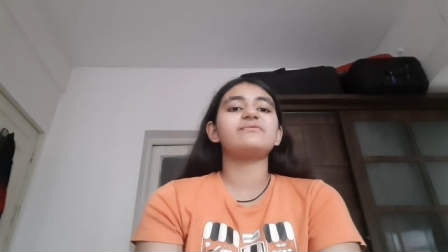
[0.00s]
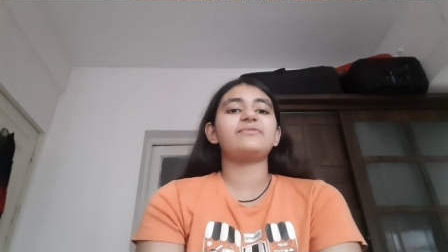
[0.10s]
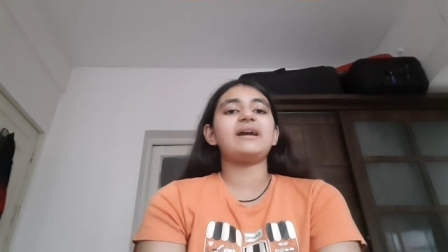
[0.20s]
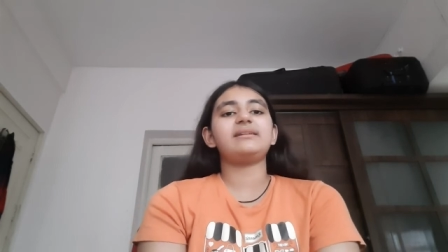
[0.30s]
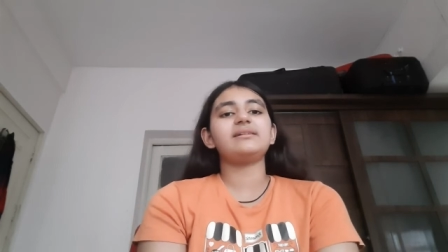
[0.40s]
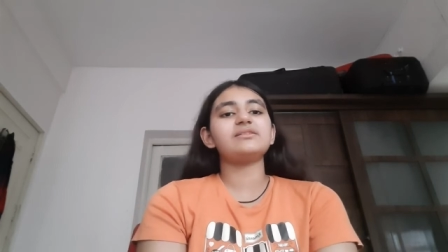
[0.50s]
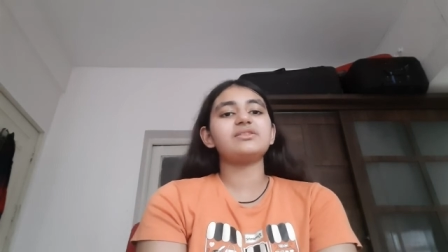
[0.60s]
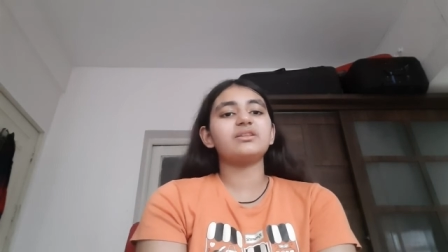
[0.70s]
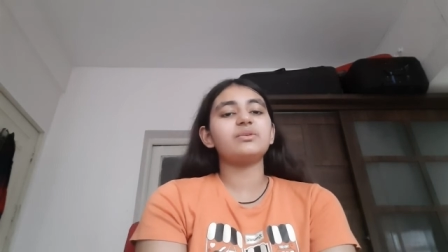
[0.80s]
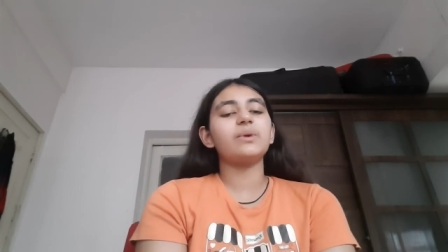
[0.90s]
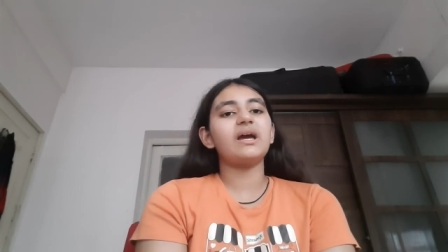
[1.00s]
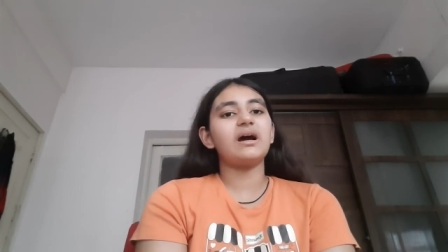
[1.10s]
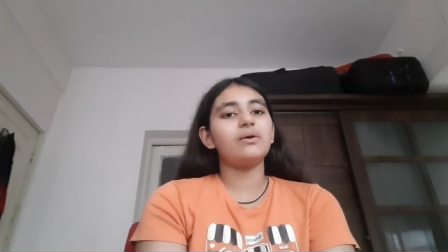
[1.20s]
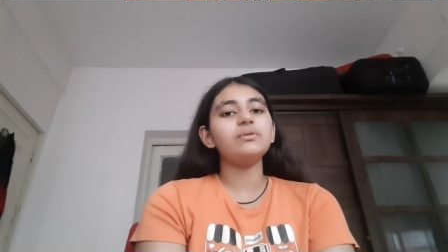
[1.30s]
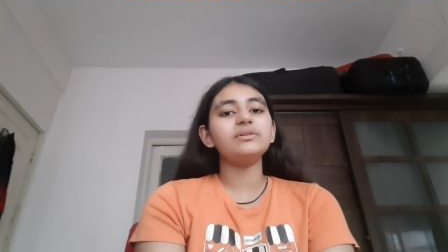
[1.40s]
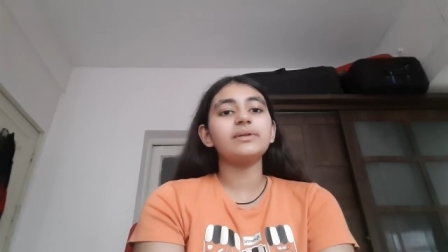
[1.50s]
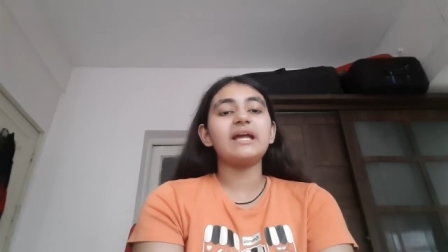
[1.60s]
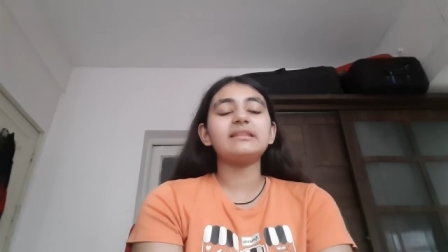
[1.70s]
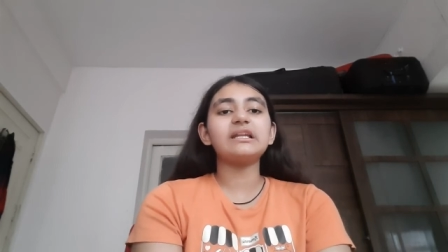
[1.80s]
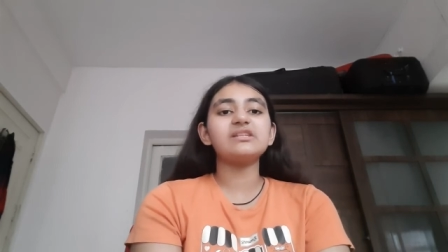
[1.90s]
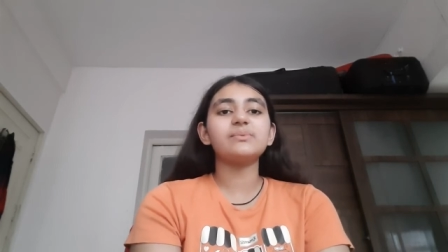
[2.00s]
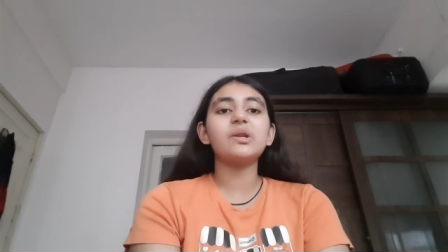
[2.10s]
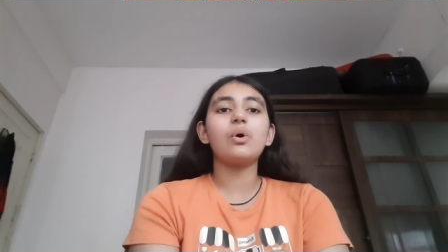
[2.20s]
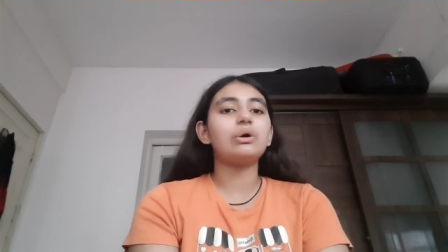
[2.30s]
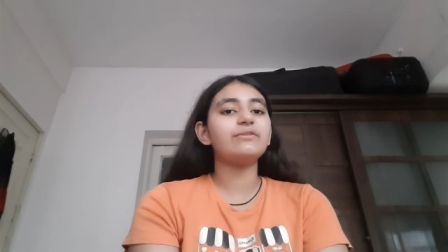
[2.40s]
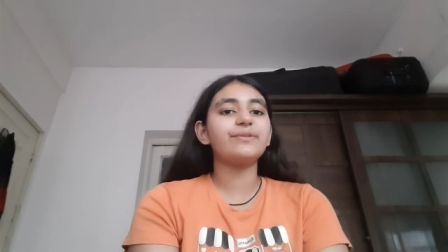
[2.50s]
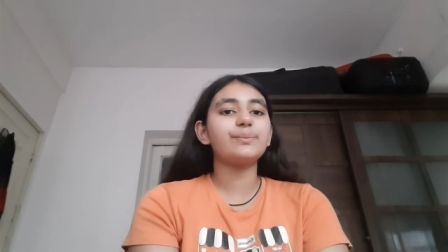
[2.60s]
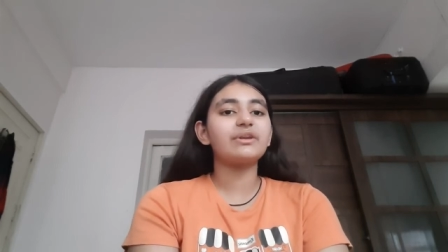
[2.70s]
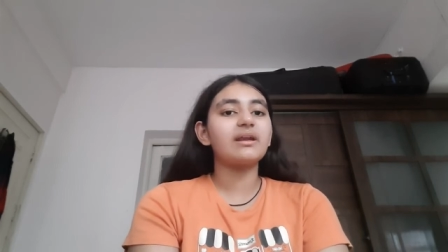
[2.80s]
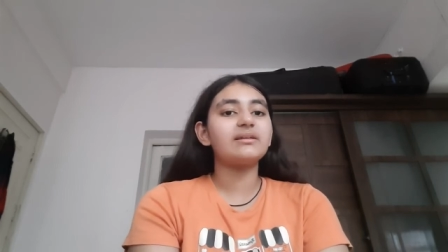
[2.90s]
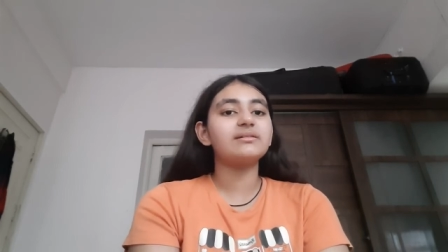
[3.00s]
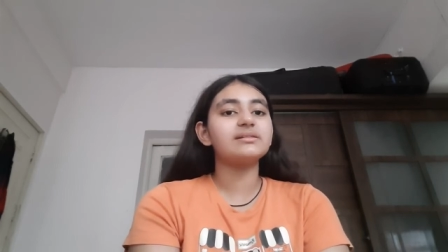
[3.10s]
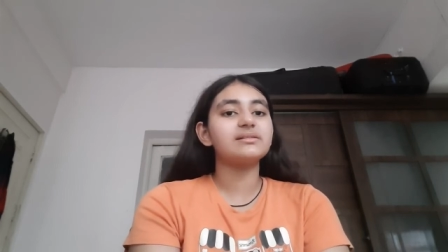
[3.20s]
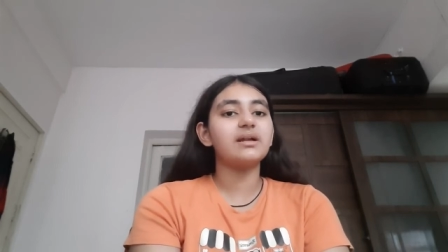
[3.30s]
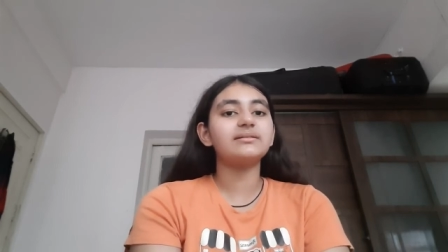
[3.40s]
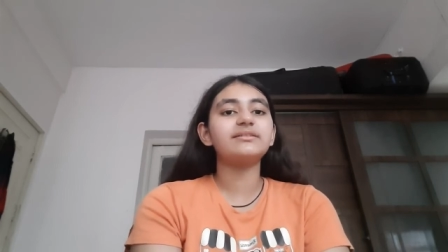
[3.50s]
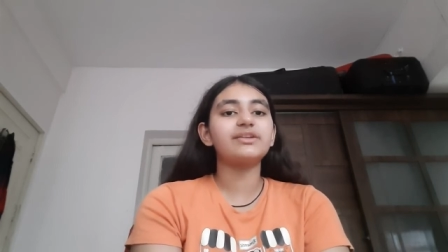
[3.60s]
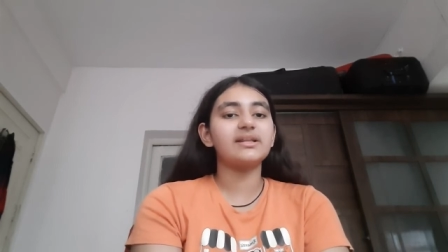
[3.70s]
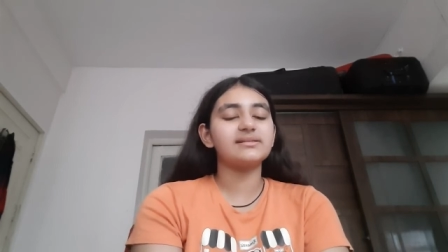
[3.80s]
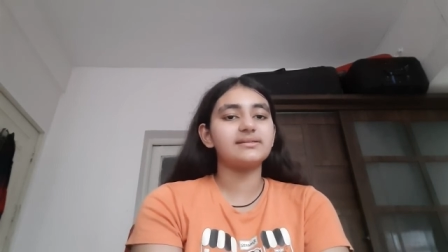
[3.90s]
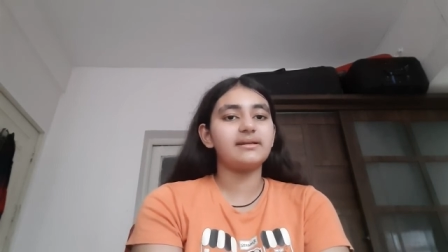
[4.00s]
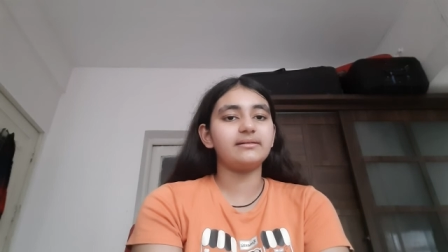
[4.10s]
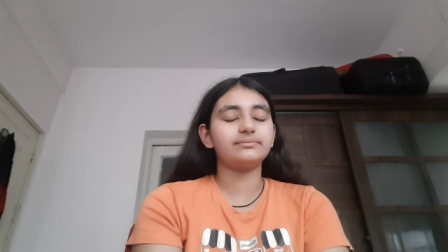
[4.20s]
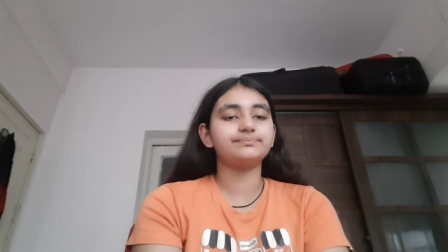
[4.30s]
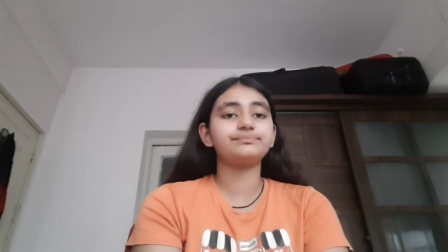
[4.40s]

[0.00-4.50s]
fighting is not the way out and that is when all of them try to start to transcend